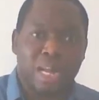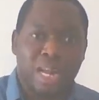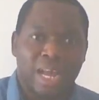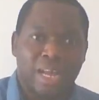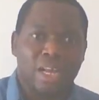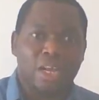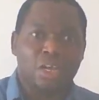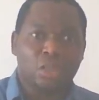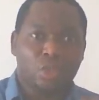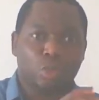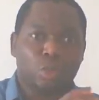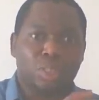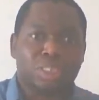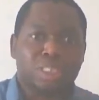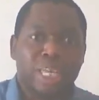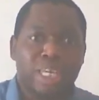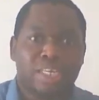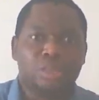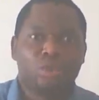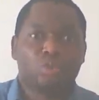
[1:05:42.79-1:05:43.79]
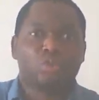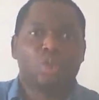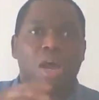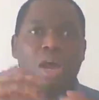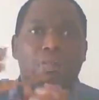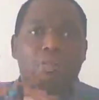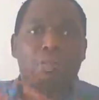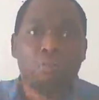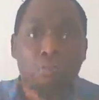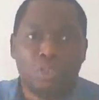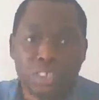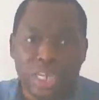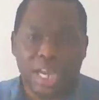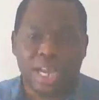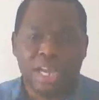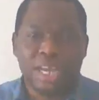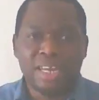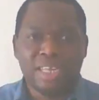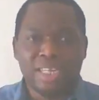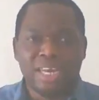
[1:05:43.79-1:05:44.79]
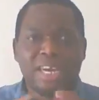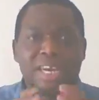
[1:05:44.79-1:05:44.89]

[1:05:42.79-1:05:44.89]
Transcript: land to be taken to Abuja.